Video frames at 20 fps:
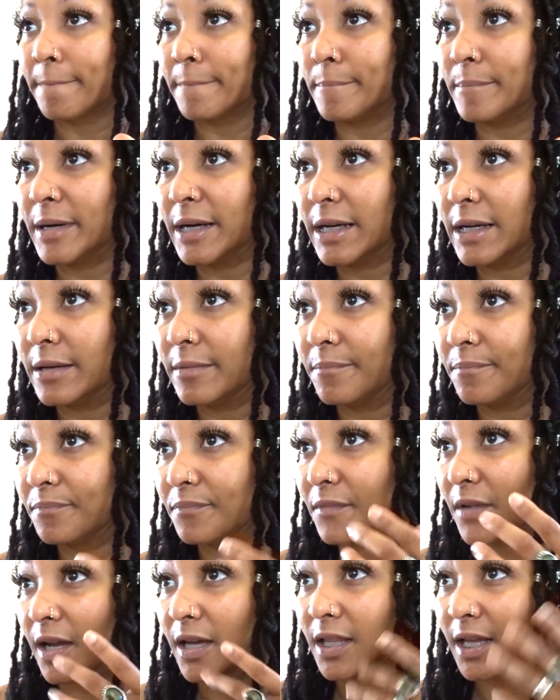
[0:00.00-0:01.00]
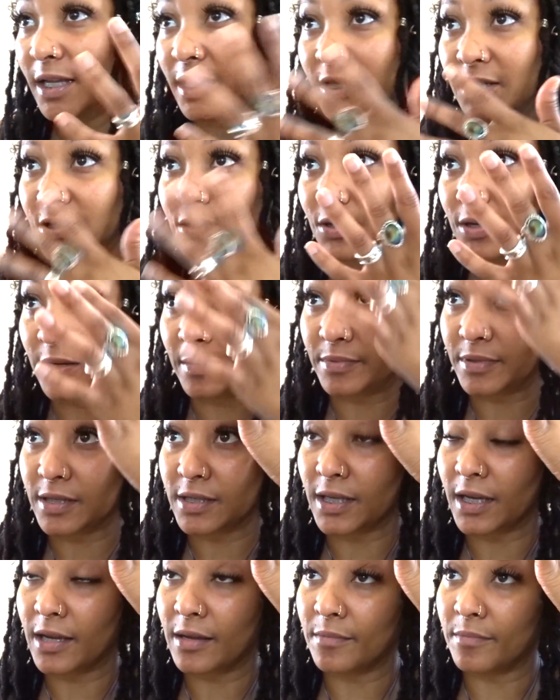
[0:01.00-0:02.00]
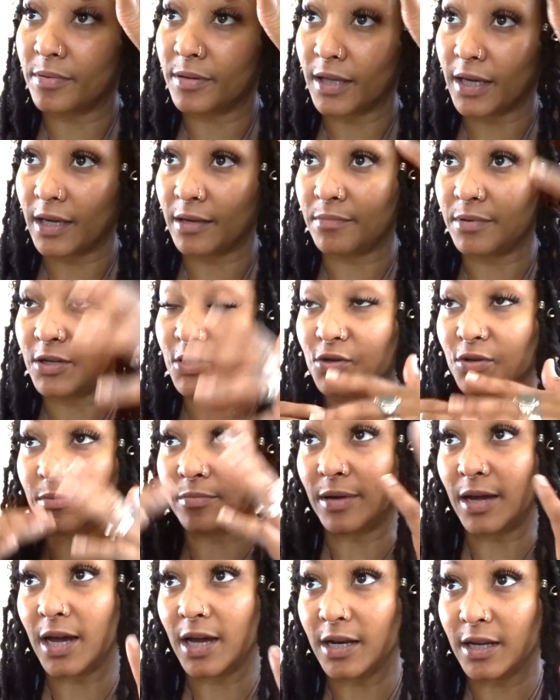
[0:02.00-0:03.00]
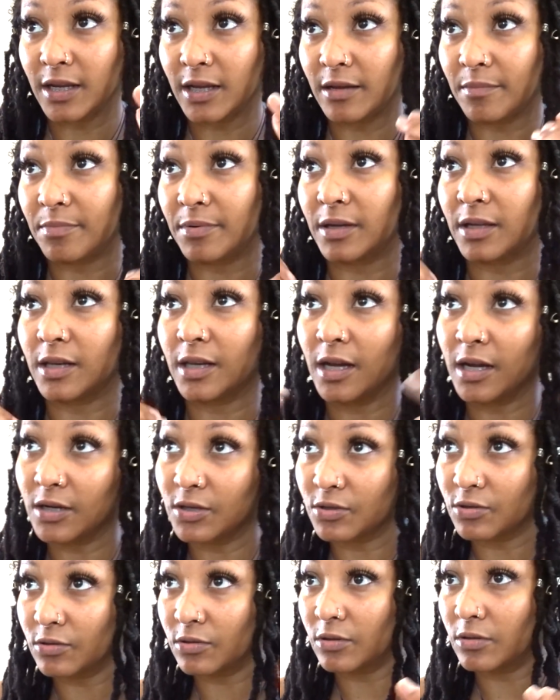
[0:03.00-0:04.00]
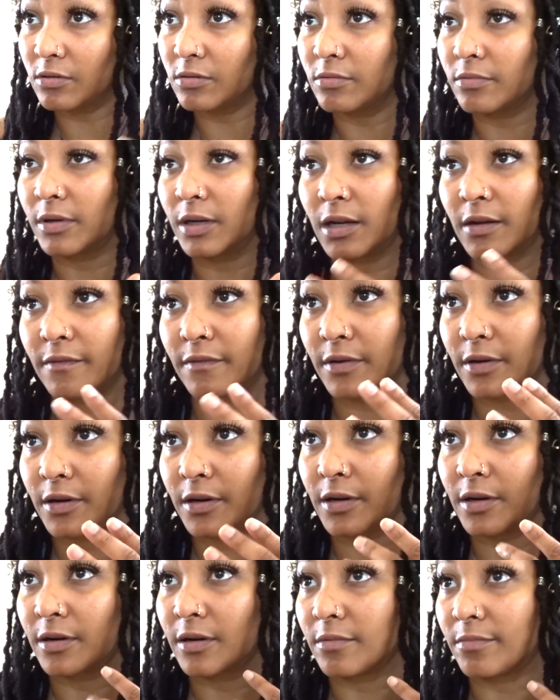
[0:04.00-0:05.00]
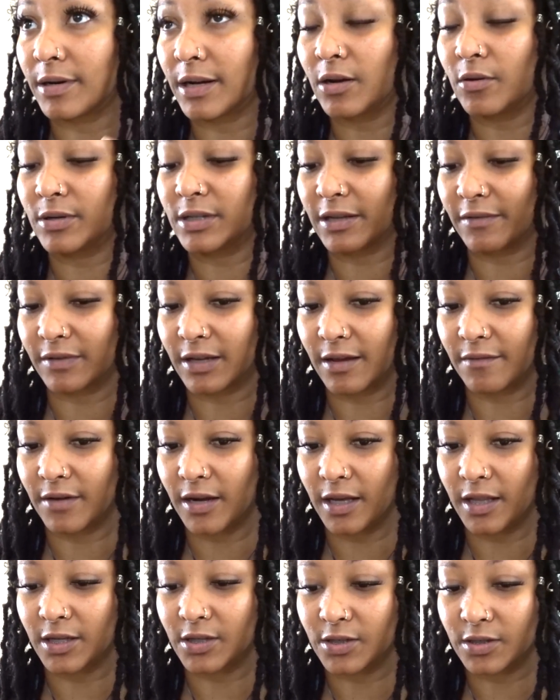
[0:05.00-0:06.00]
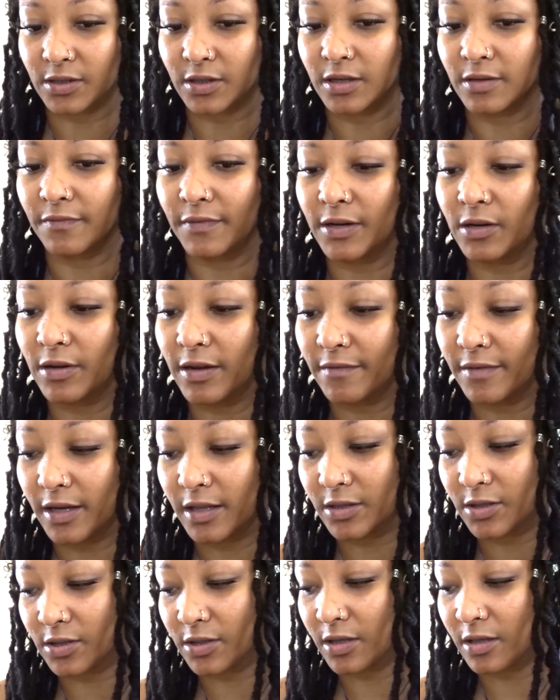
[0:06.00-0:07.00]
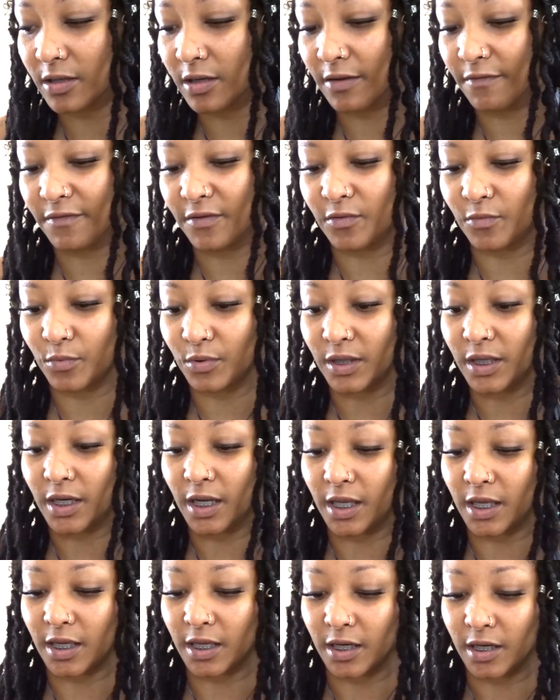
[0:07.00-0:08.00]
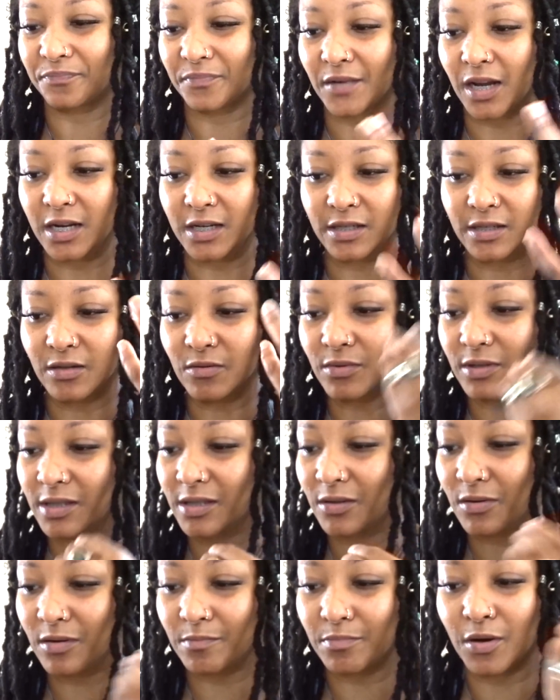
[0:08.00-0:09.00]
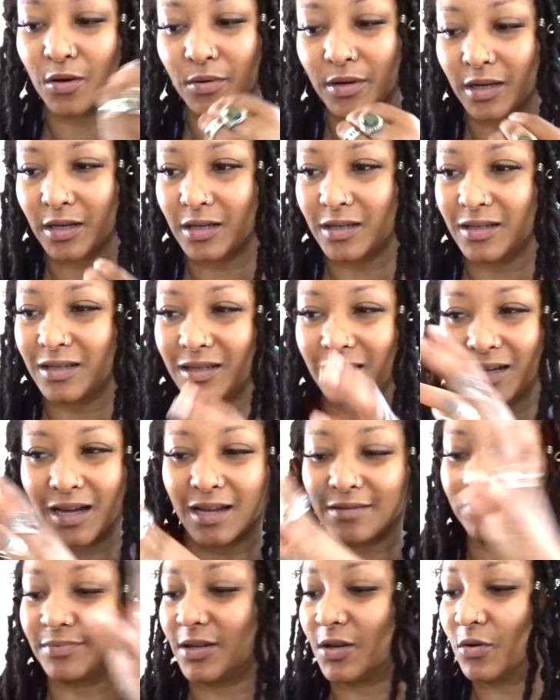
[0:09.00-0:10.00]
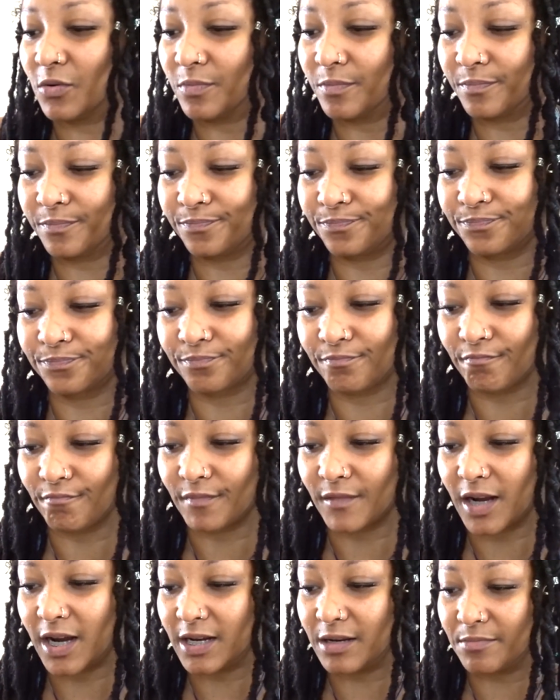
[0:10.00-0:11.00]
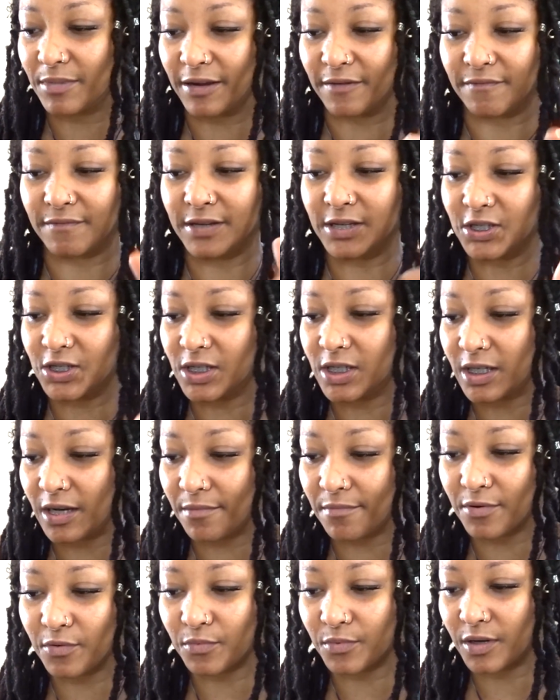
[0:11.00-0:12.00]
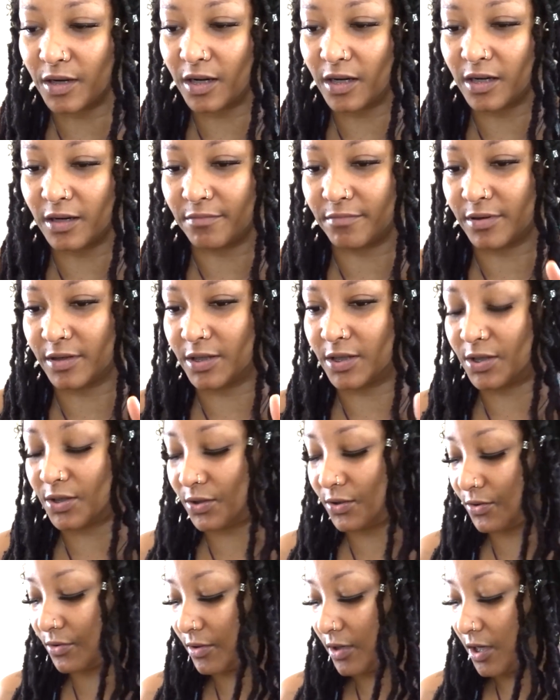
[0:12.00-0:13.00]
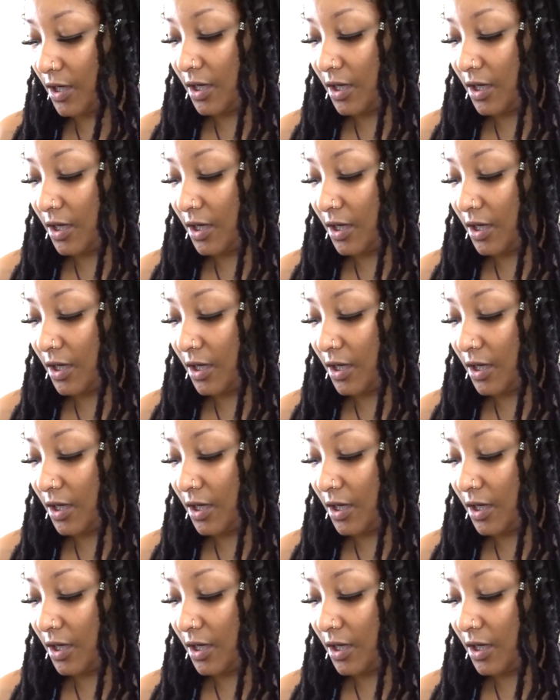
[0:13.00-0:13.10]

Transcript: but I like the strips because I can play, be dramatic, be natural, whatever. But I always have to have eyelashes on. If I don't have eyelashes on, then I feel really naked. I just don't want someone poking. Nope. I need my vision, number one. Number two,